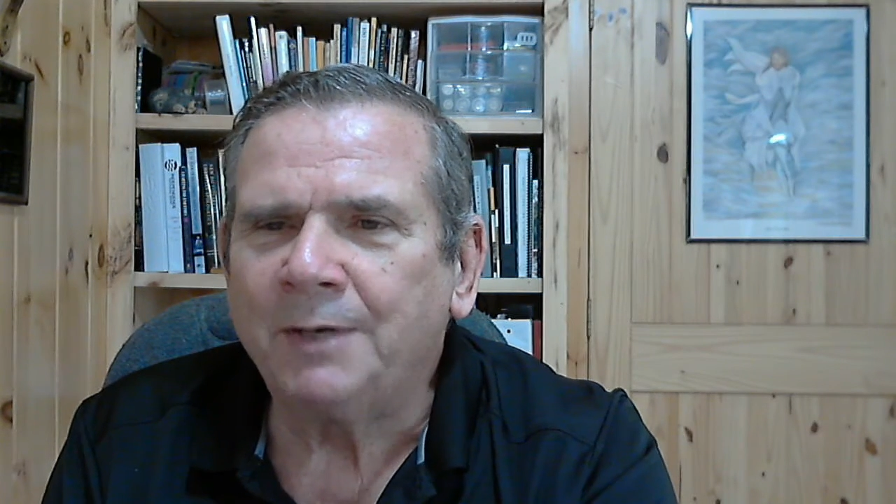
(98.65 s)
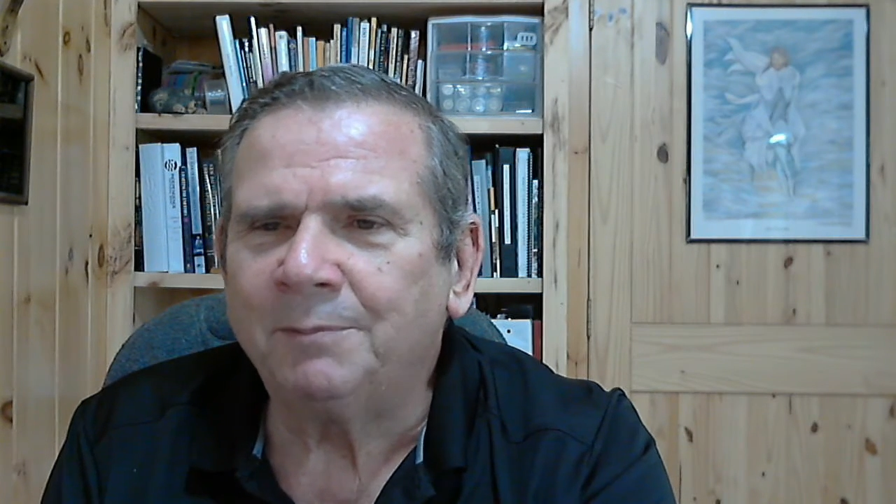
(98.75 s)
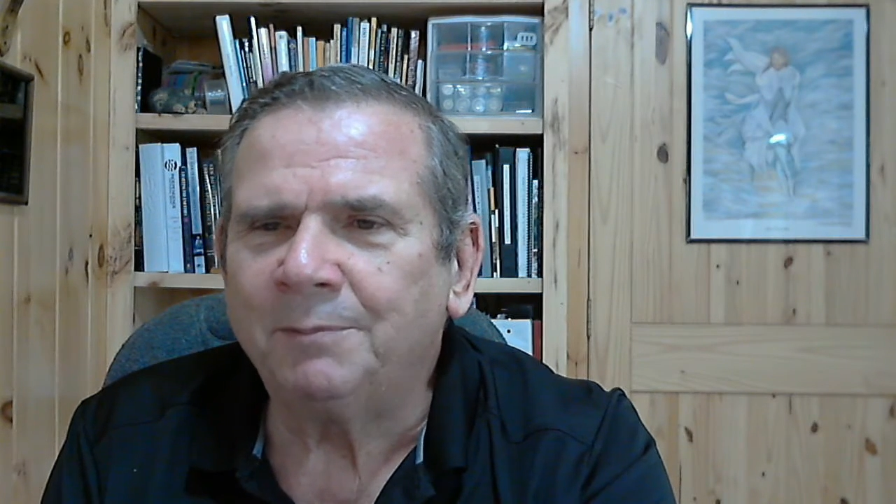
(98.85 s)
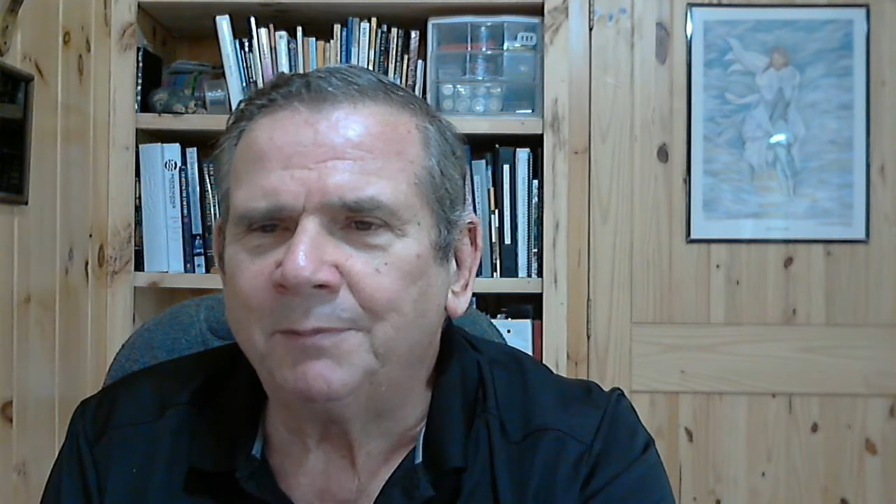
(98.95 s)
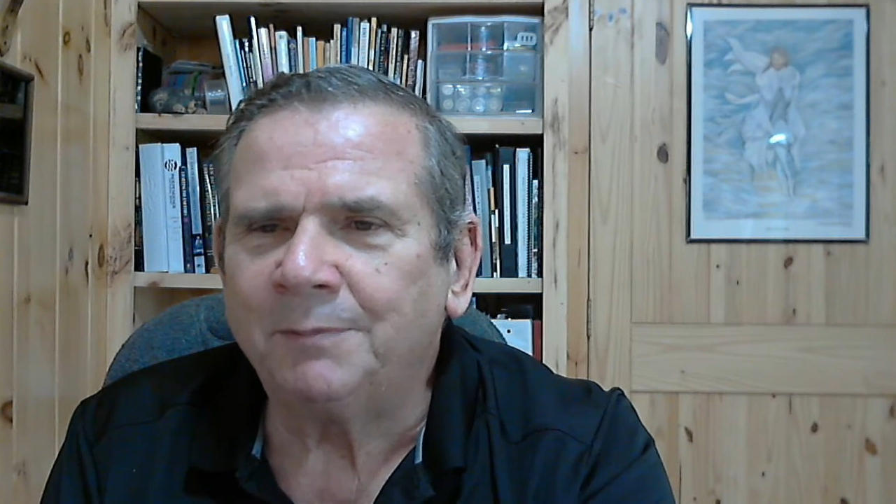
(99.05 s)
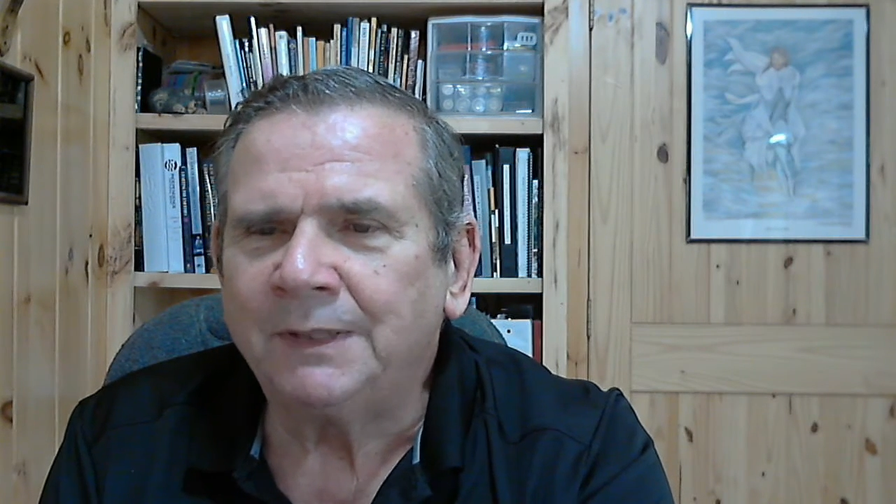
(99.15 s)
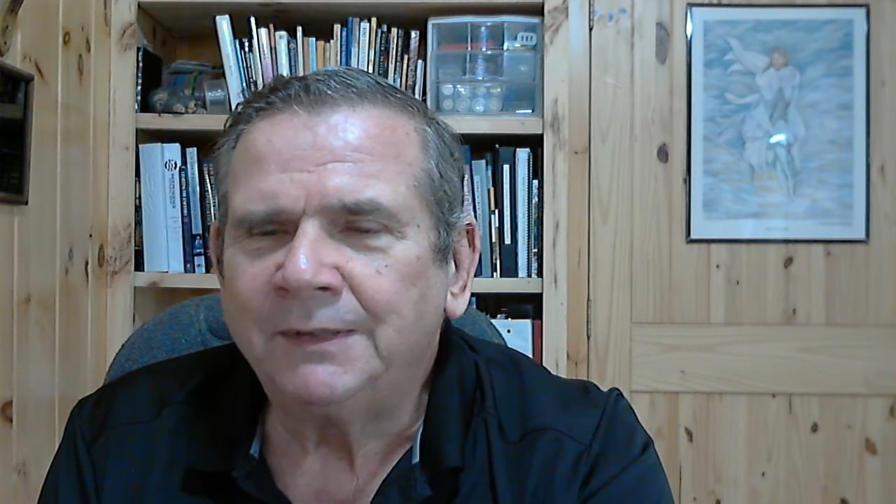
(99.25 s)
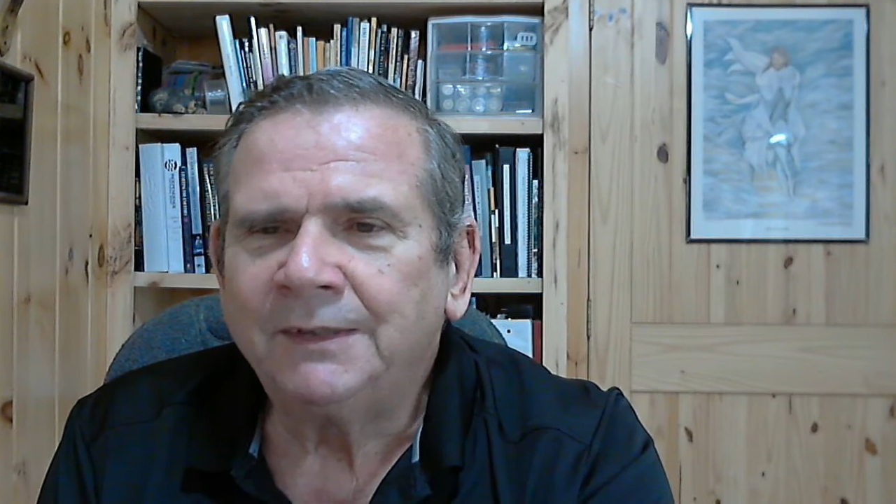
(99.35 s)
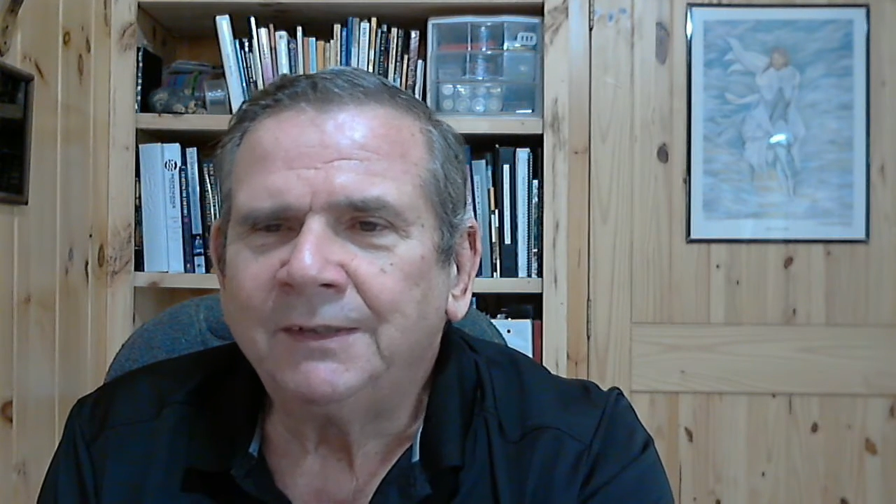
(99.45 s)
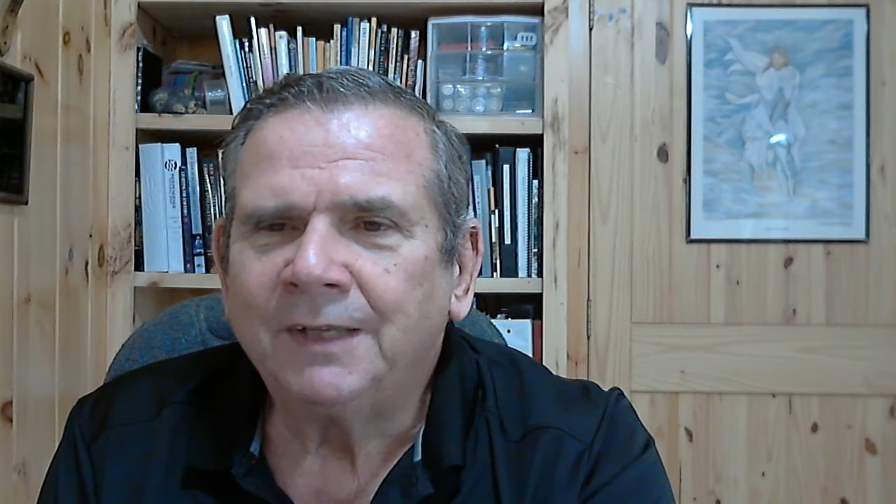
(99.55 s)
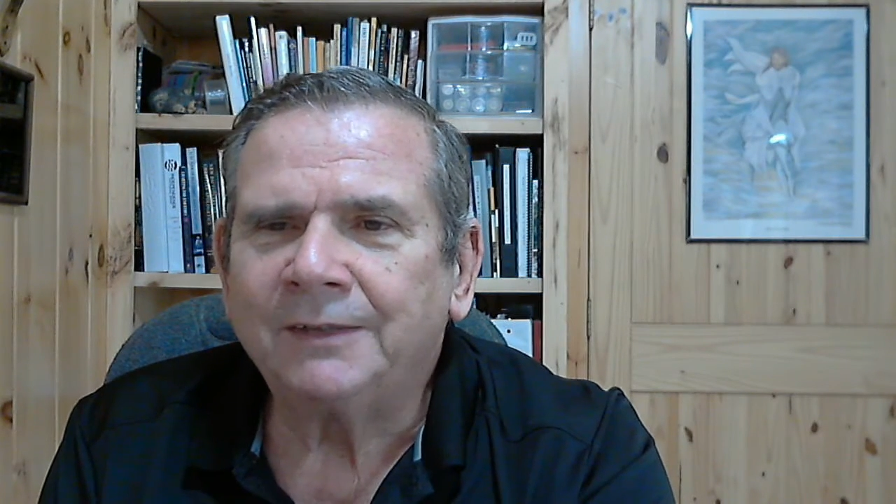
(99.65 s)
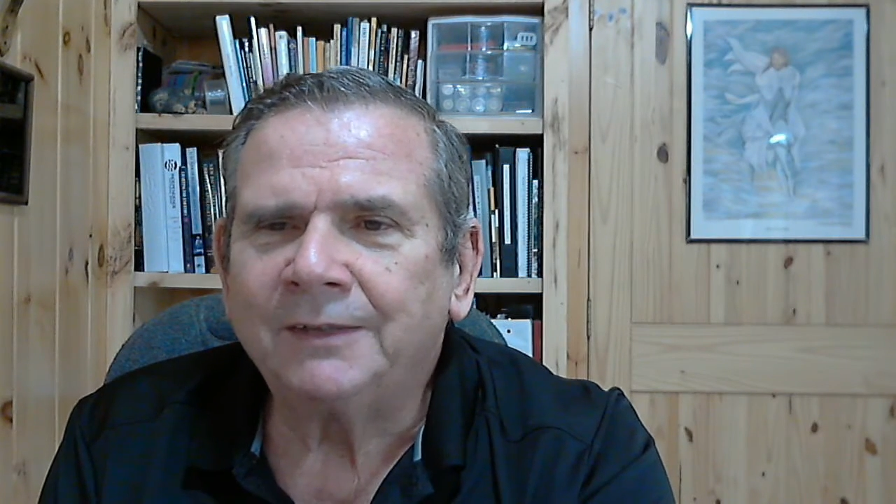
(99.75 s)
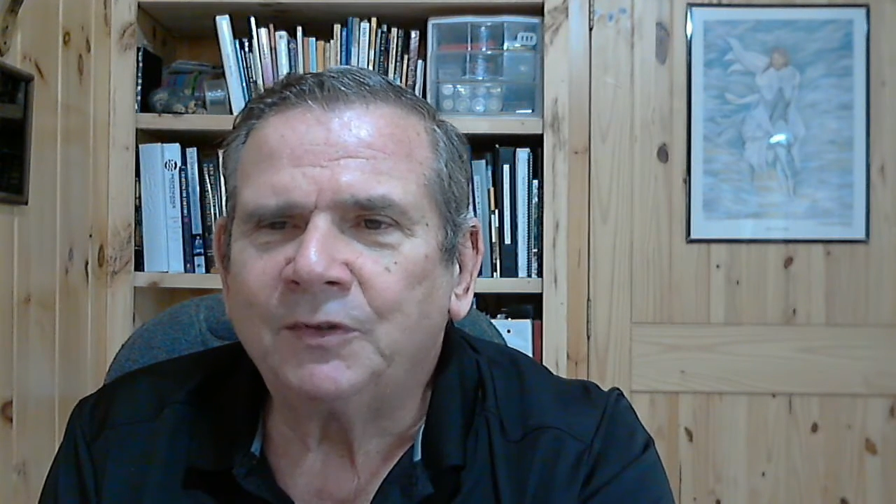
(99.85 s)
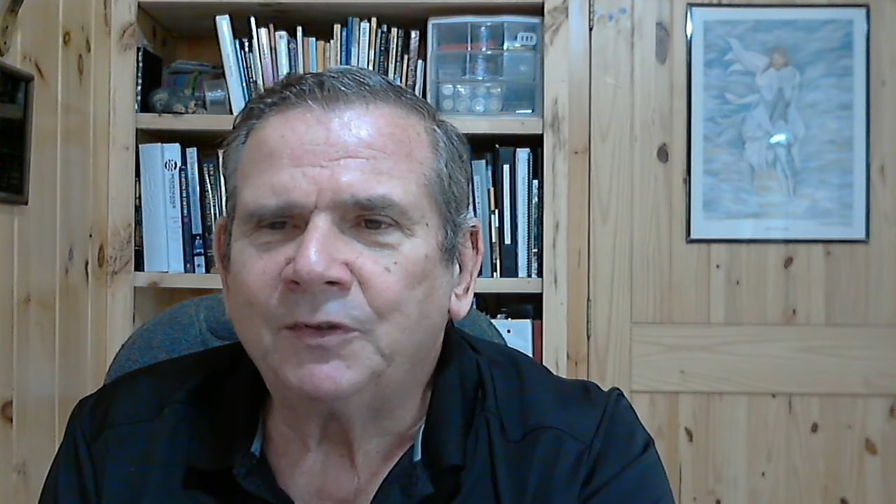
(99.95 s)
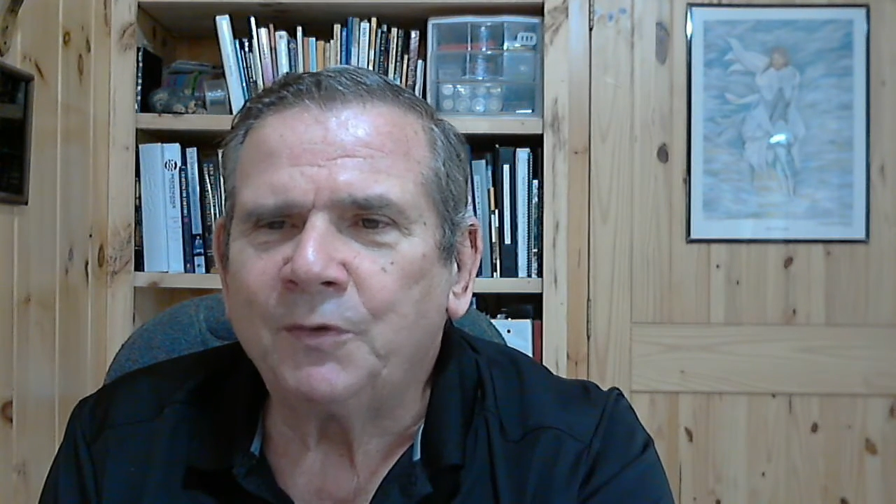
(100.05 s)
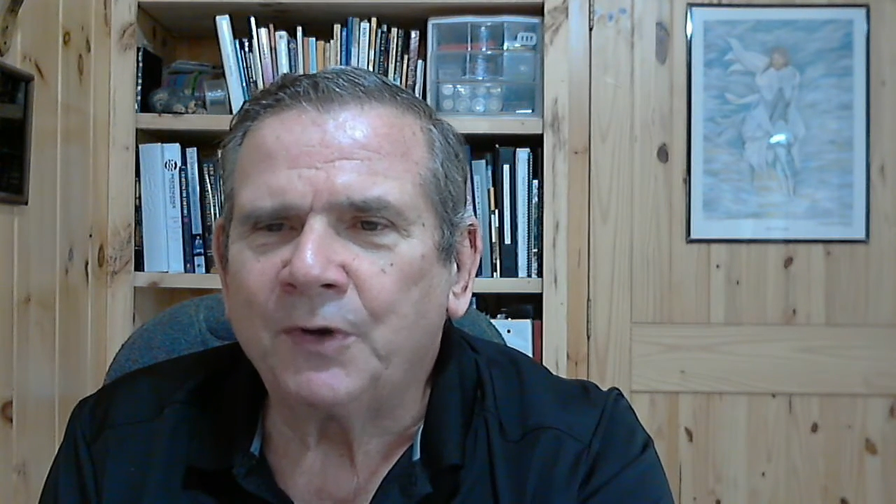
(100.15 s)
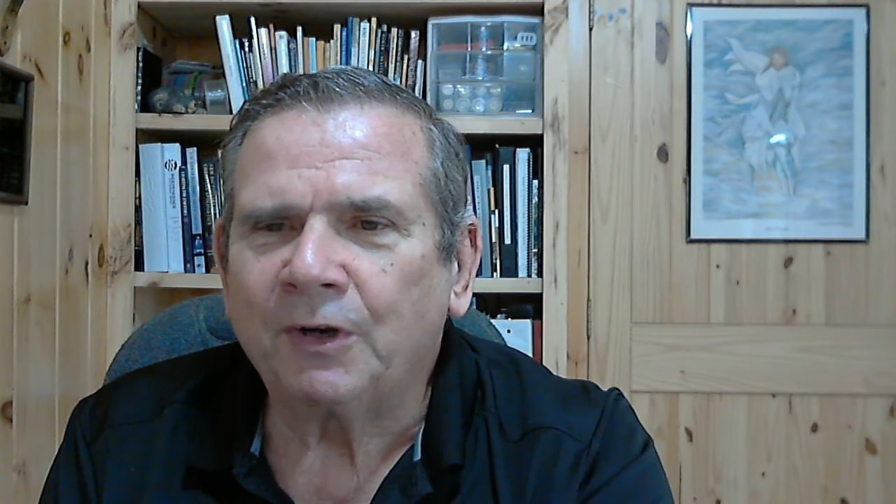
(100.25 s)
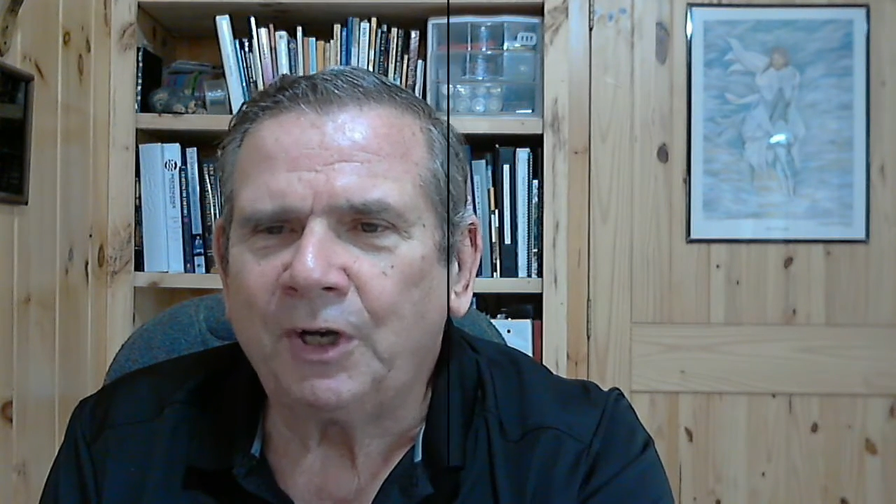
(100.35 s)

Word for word: him uh, to their